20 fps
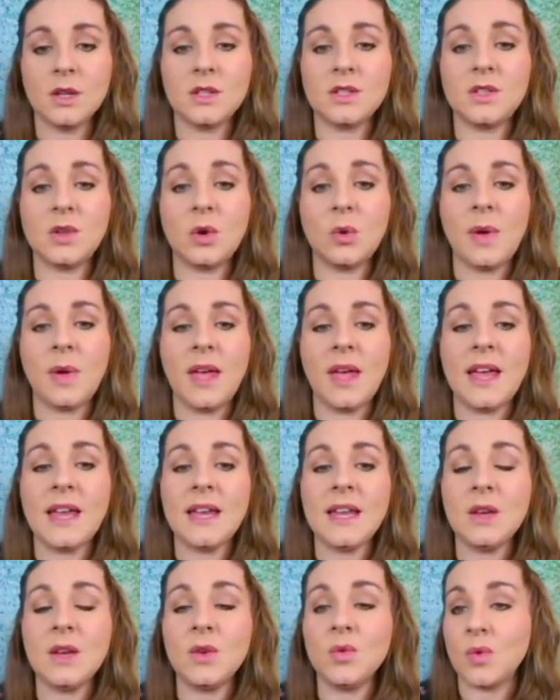So
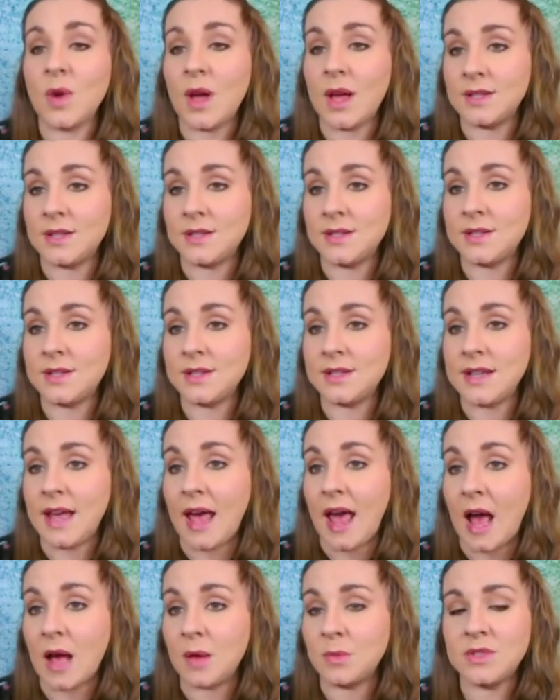Penny runs this
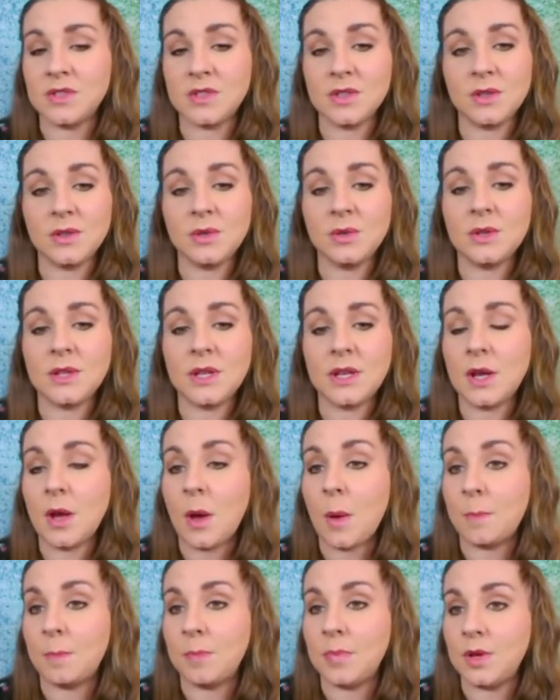
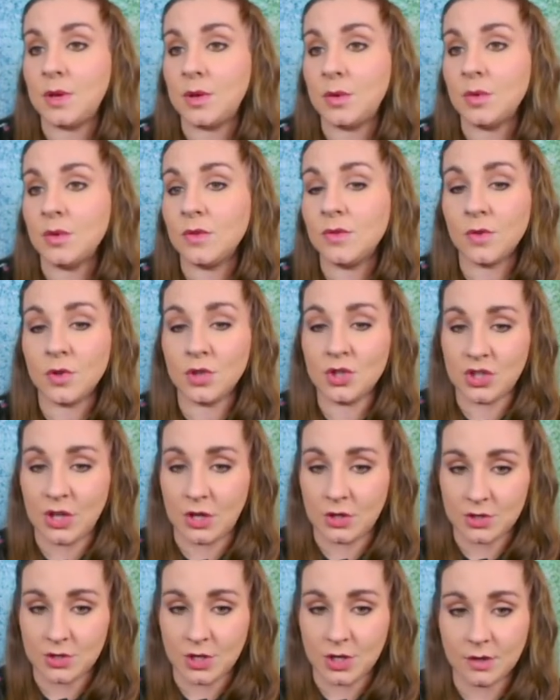absolutely beautiful
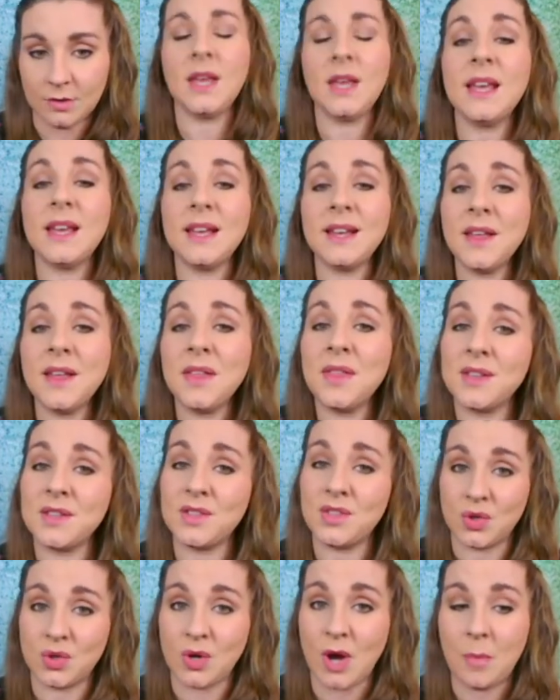shelter in
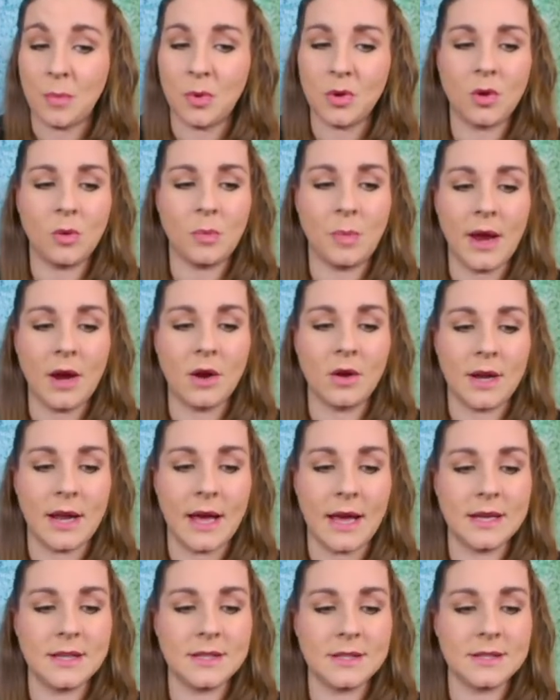this tropical
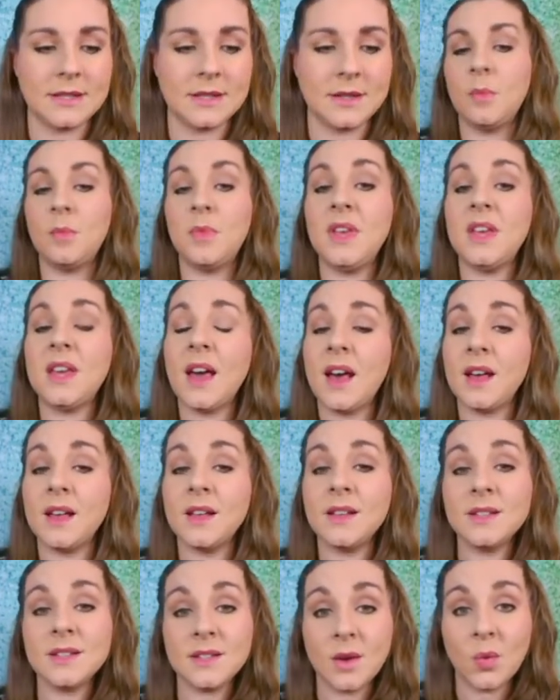paradise,
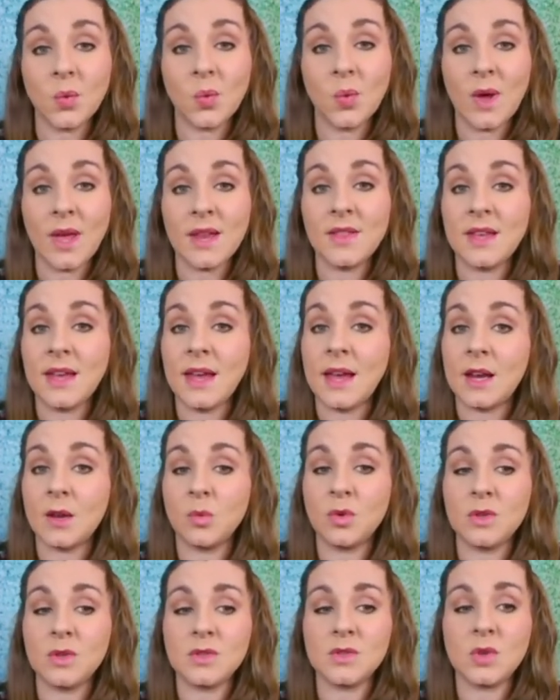because when the
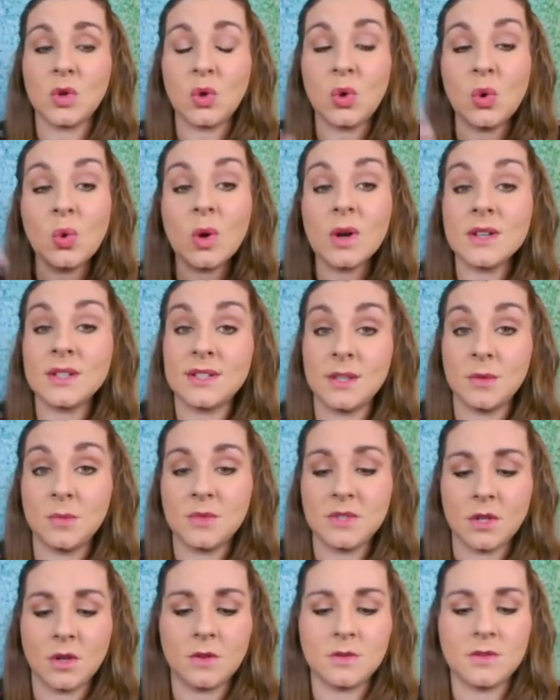animals who are
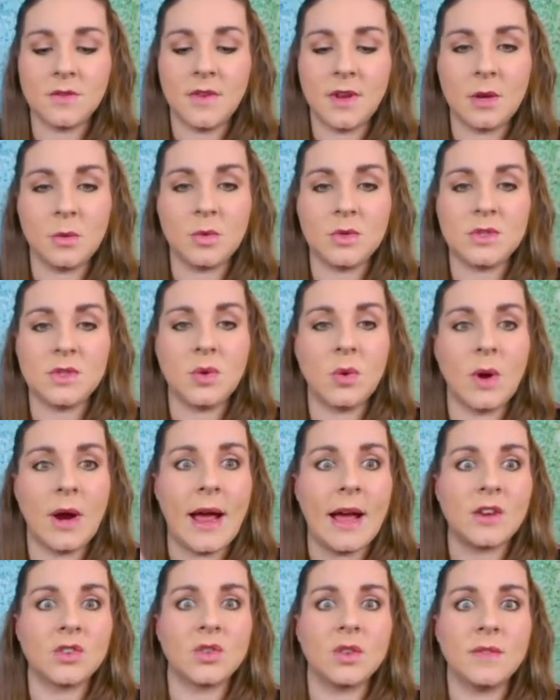sim cells of animals who are
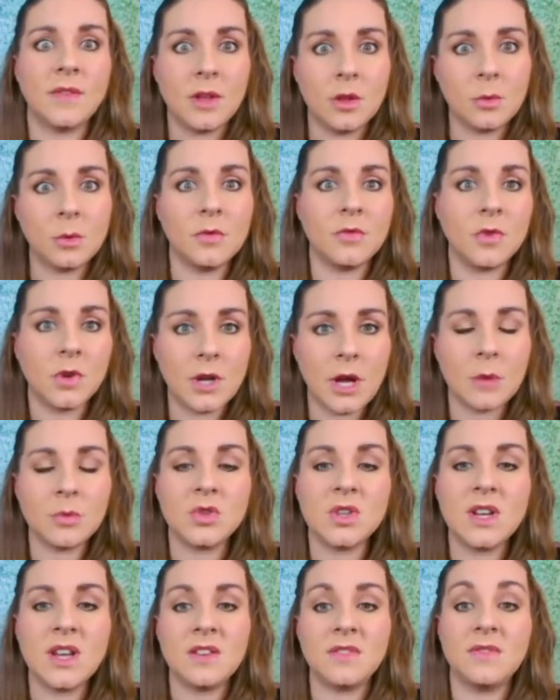actually available for
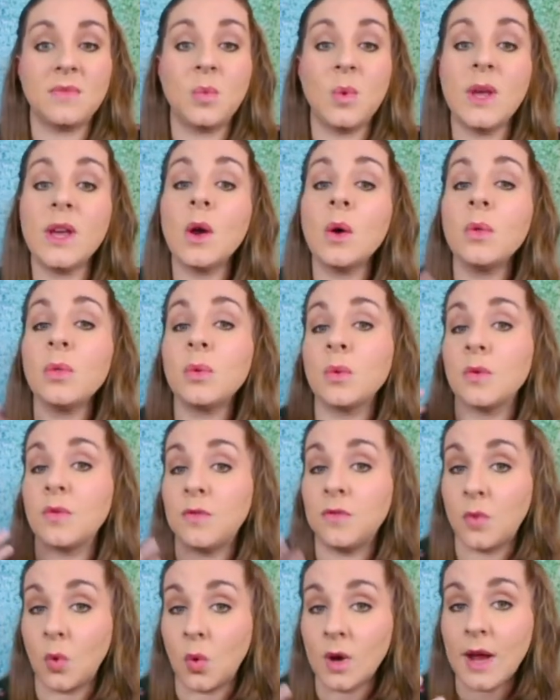adoption, if we go through
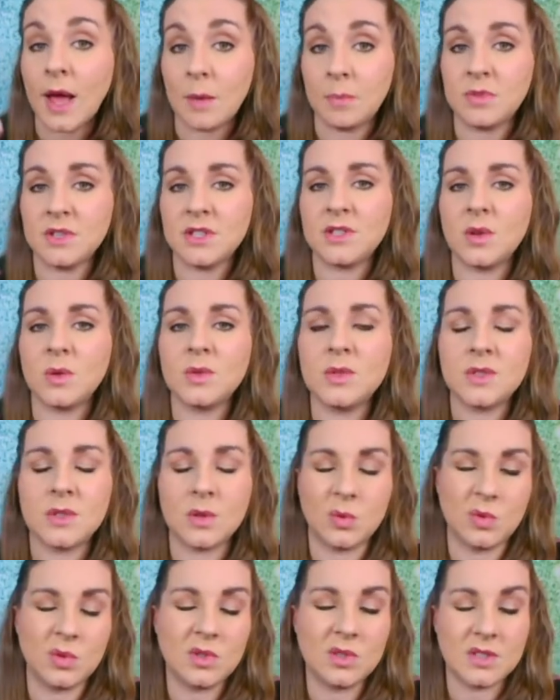4 episodes,
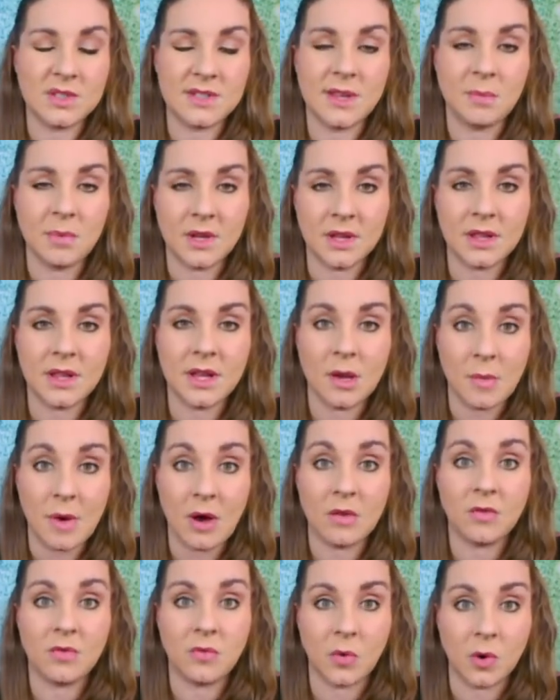so typically
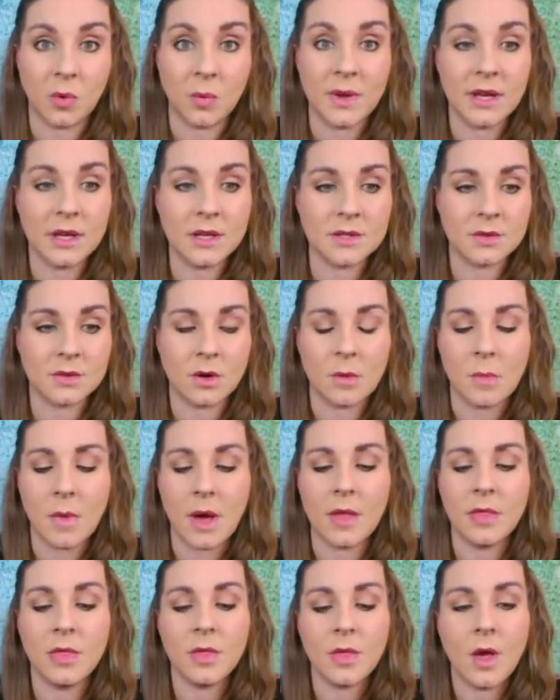about 4 weeks or a
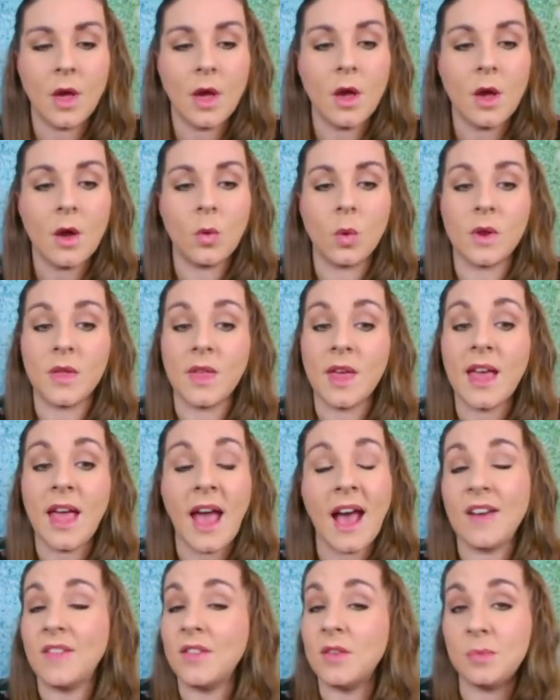month, where they
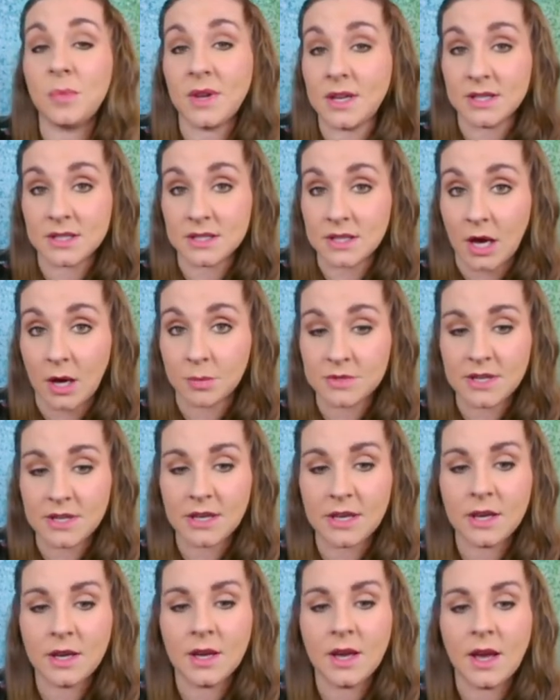haven't been
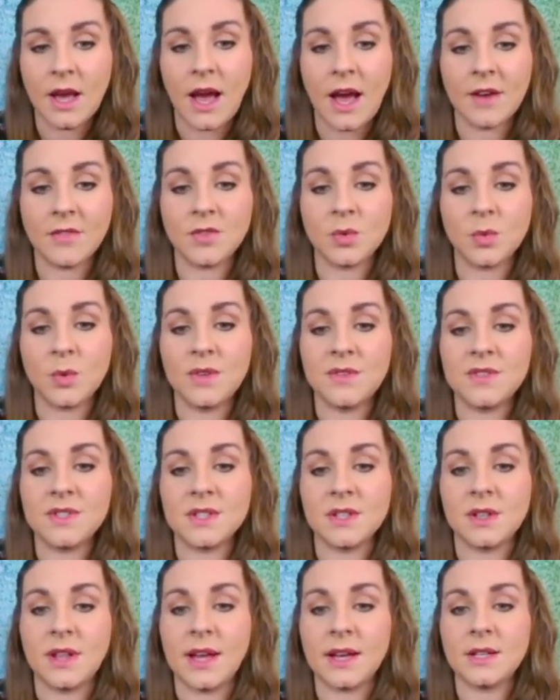adopted after we've
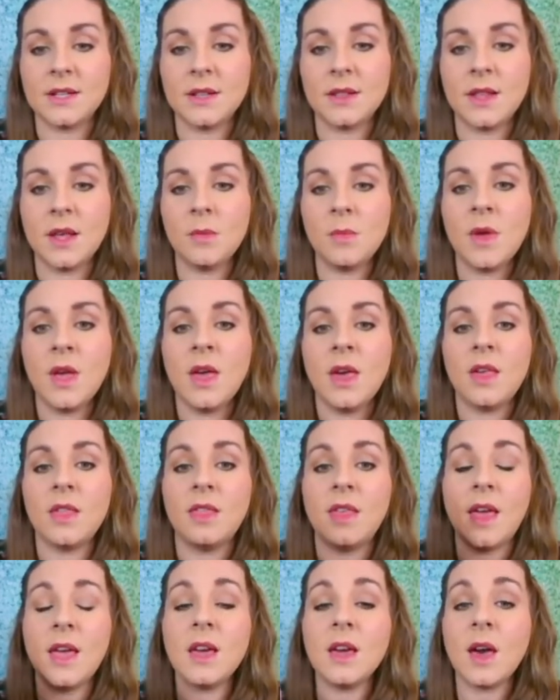selected them,
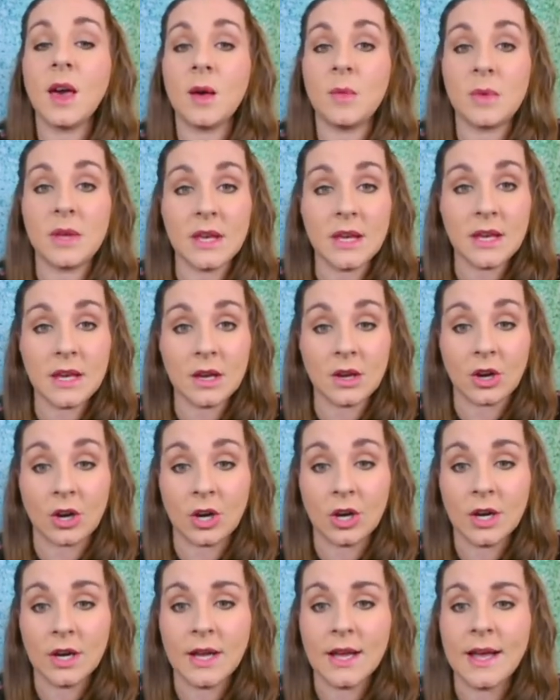they come
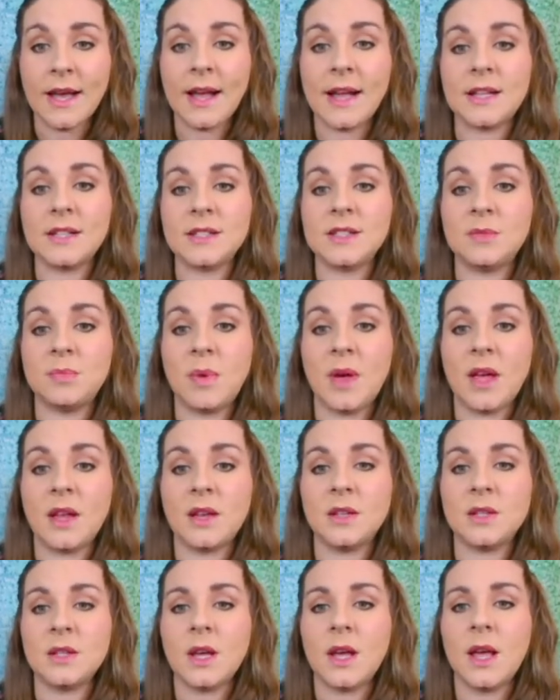here and
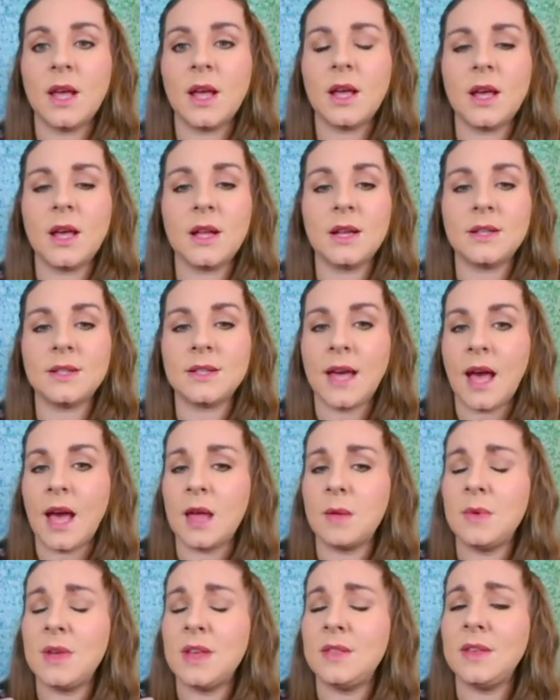spend
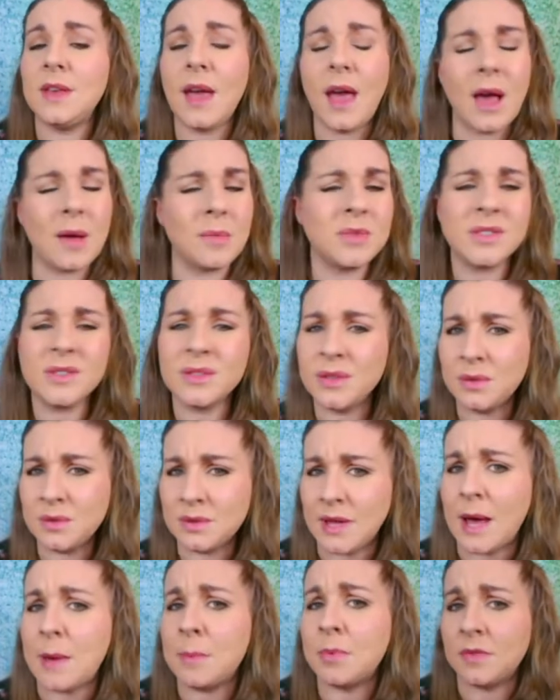time in the
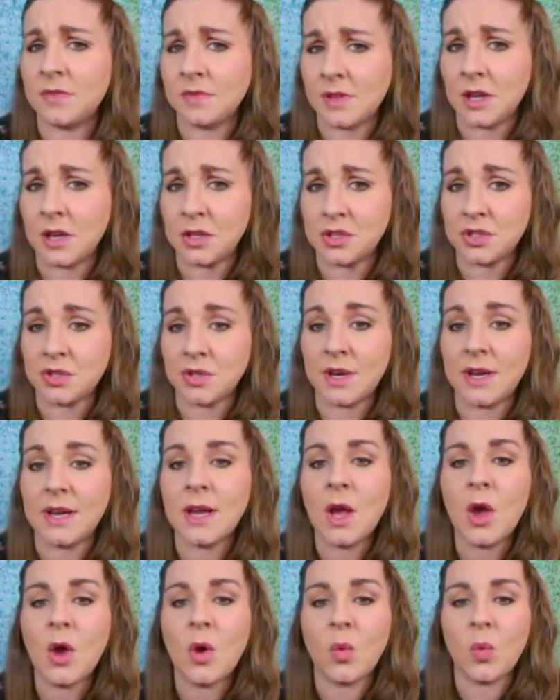absolute lap of
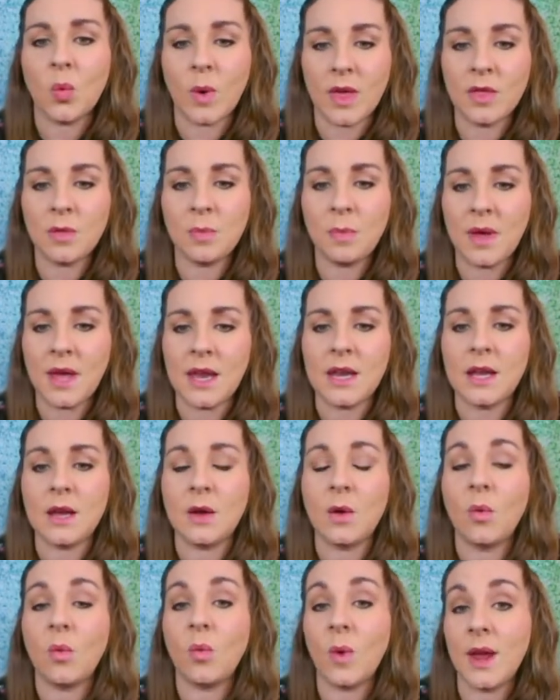luxury with
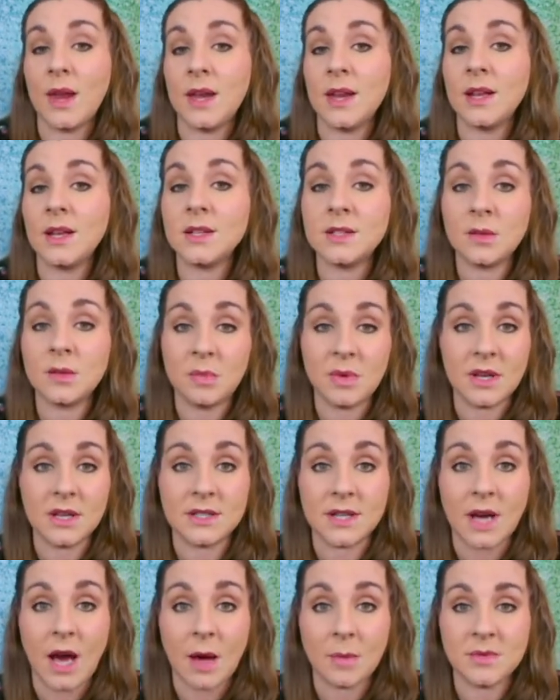Penny, waiting to be
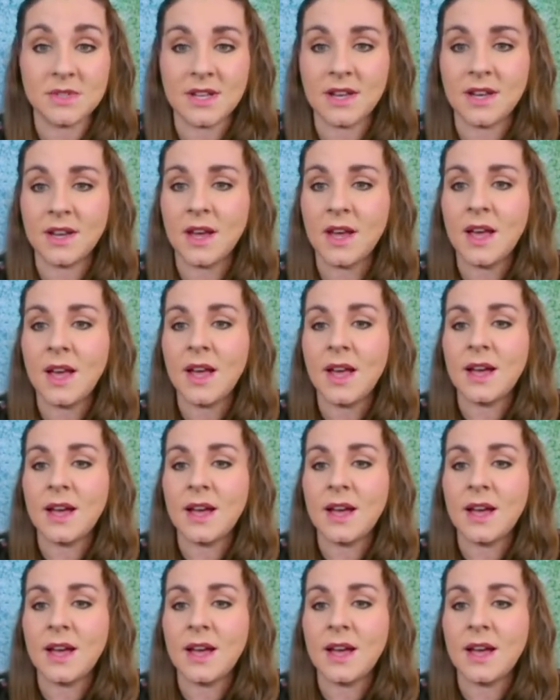adopted.